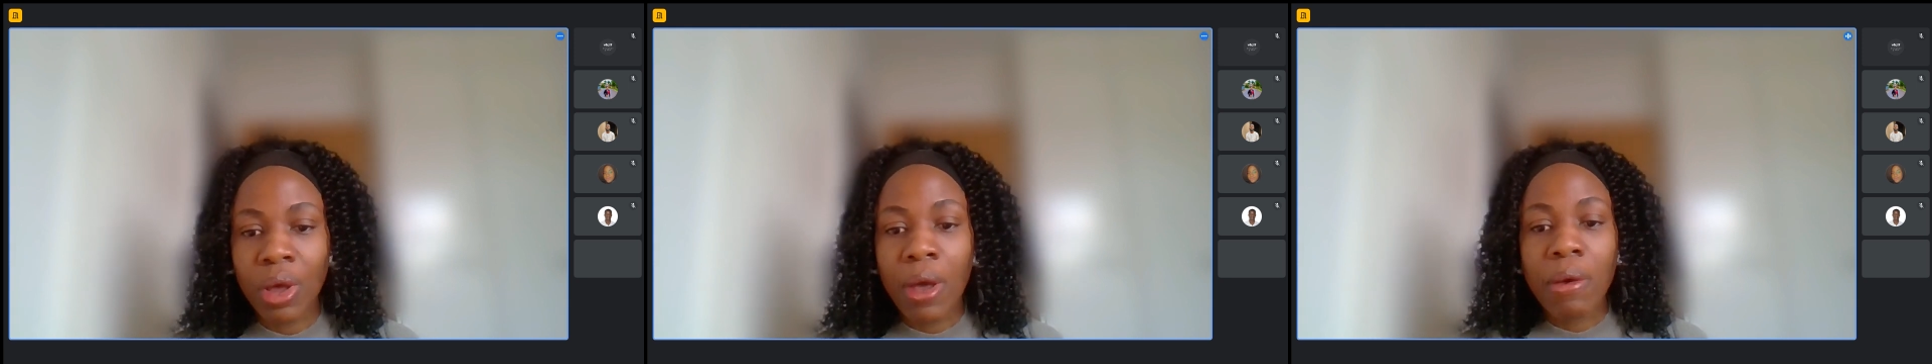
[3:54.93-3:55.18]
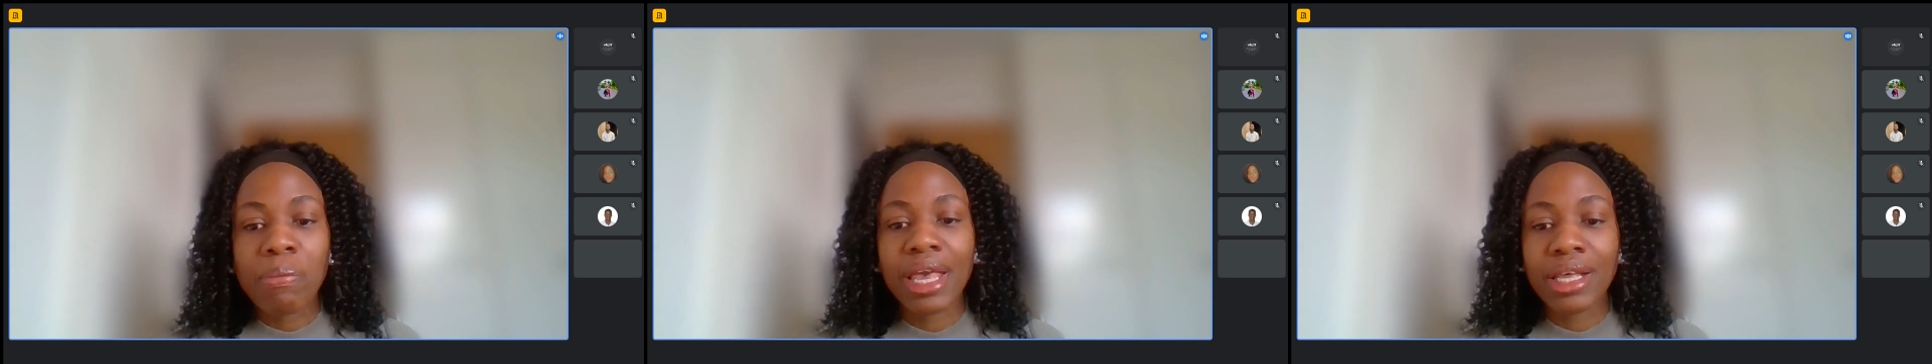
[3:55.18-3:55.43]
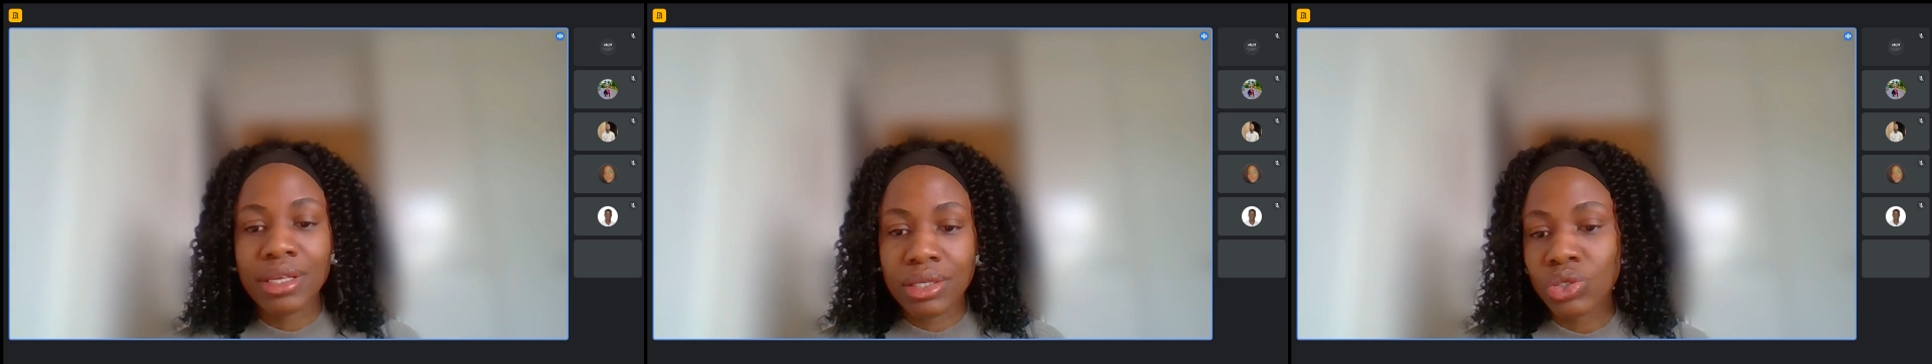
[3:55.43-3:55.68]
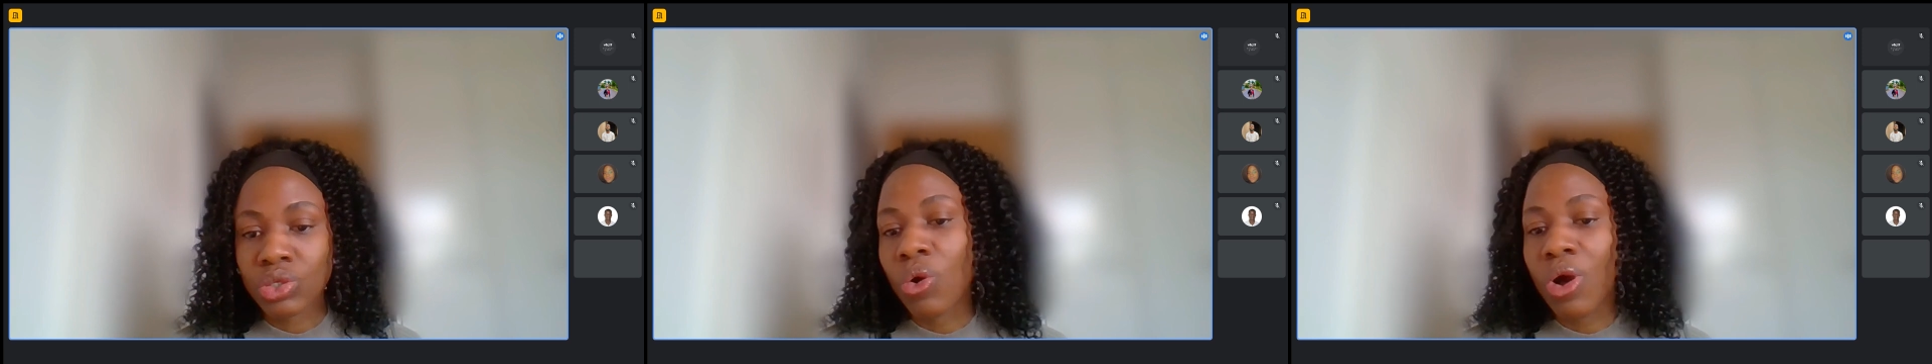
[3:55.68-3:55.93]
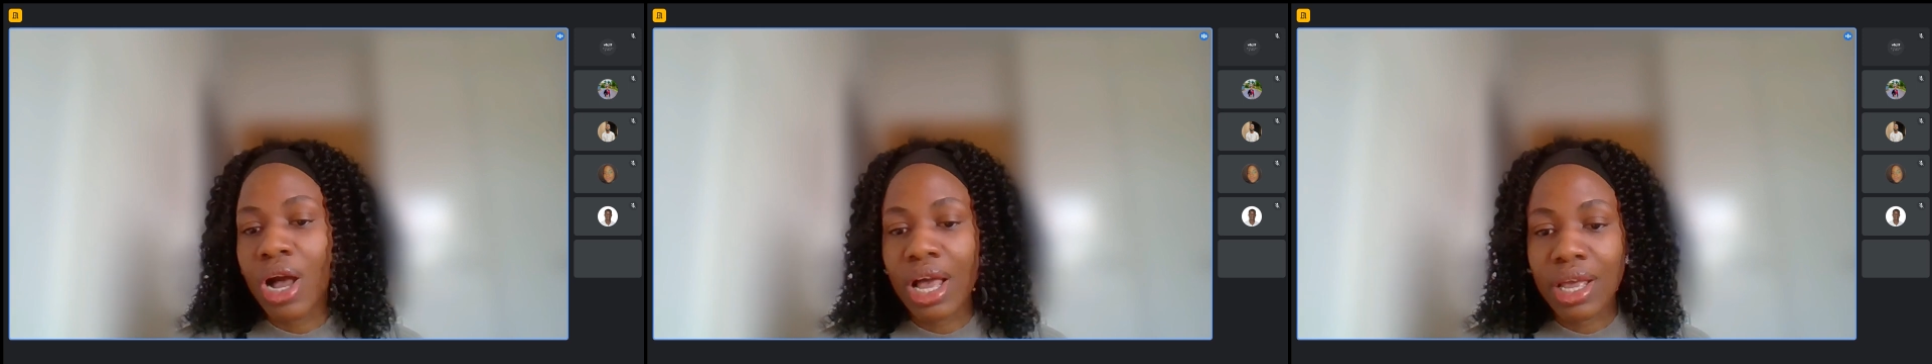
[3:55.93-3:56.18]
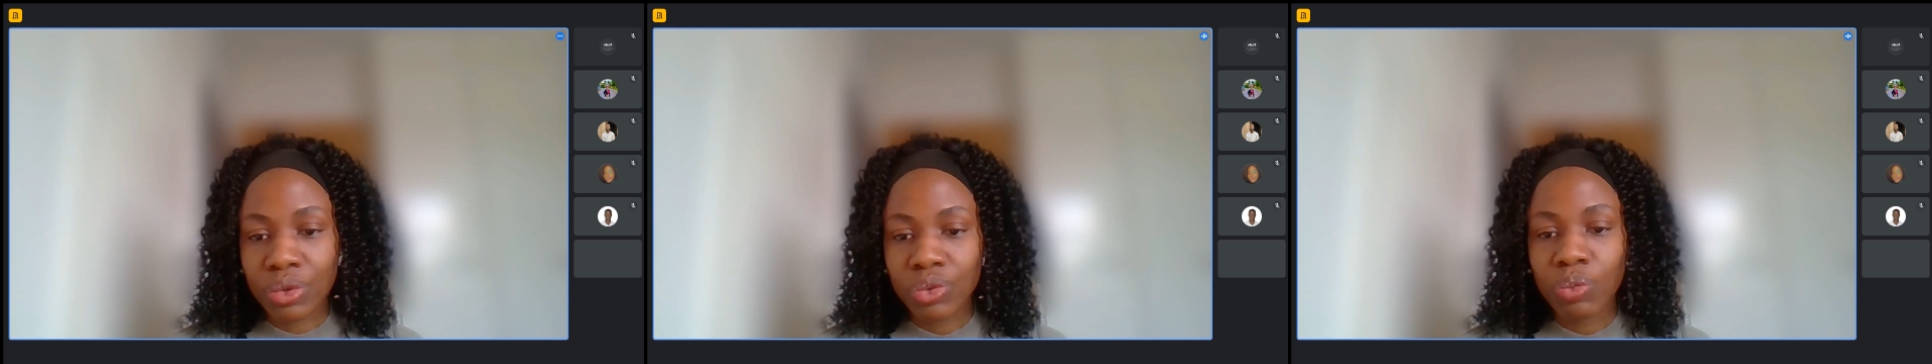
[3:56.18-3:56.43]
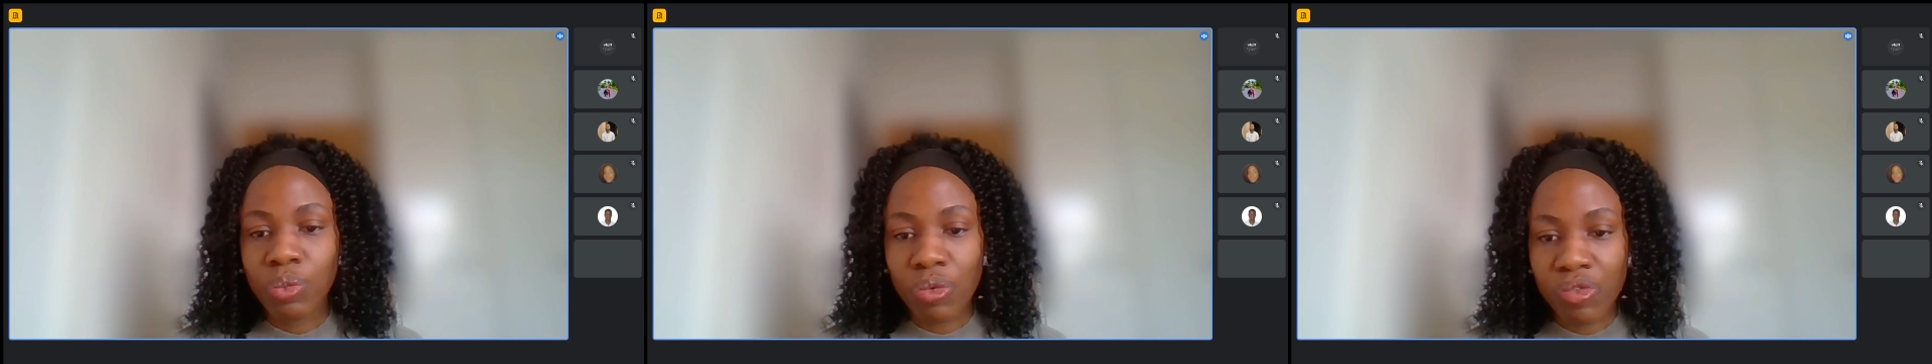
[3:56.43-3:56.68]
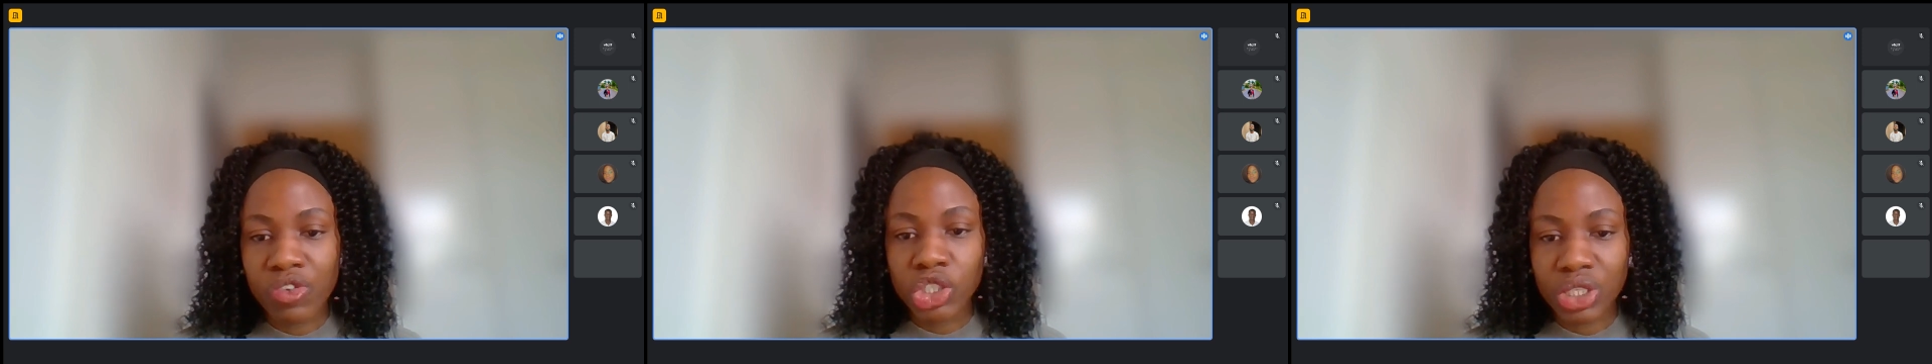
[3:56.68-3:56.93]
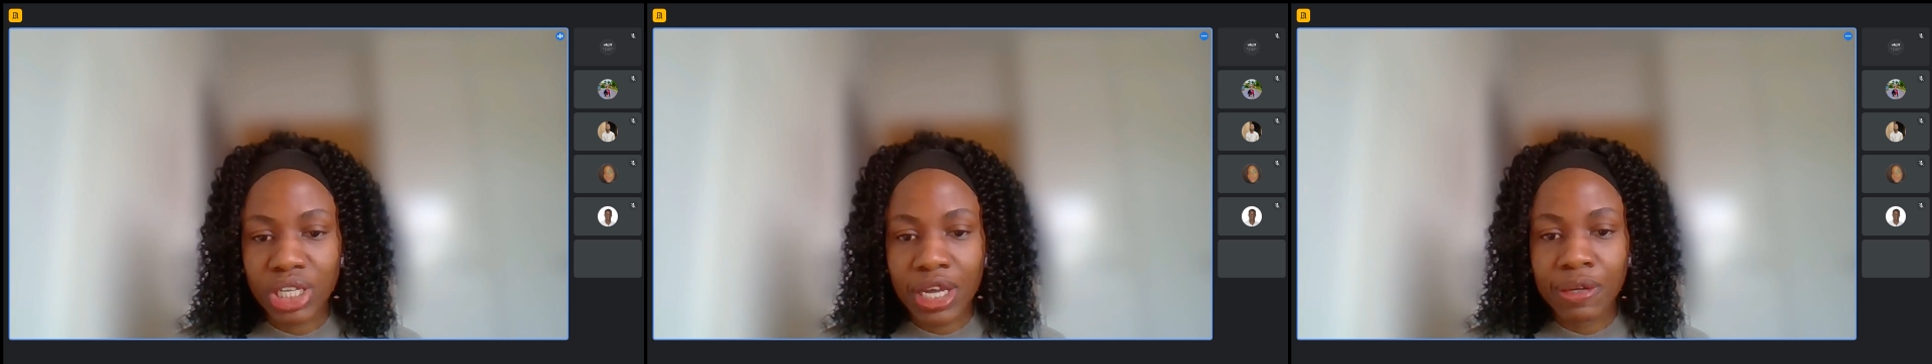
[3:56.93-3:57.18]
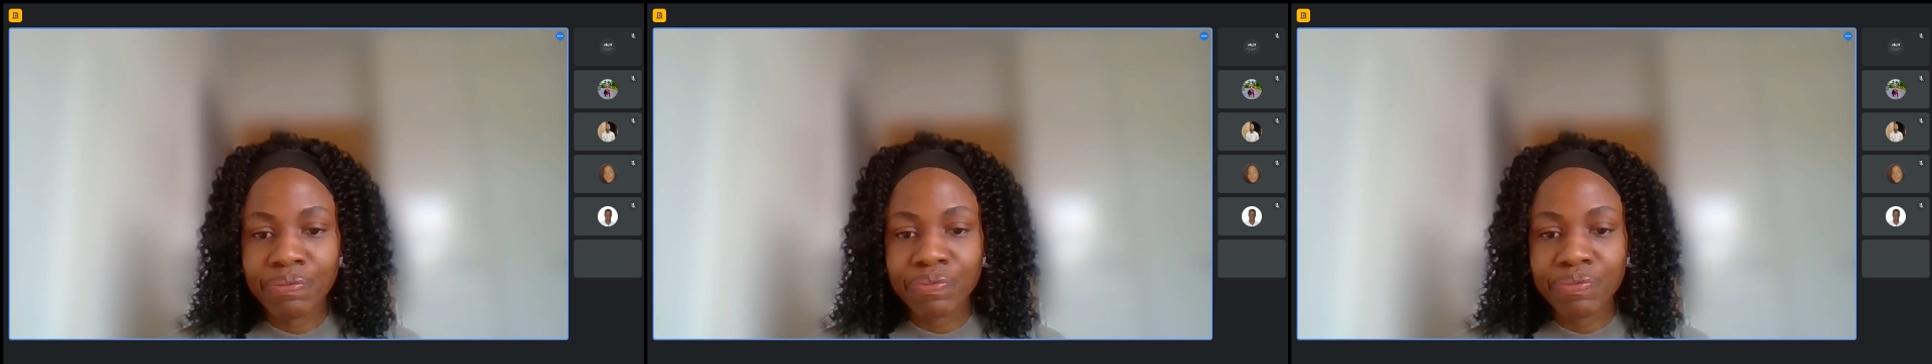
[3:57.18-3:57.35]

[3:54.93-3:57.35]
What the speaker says: by his or her health professional.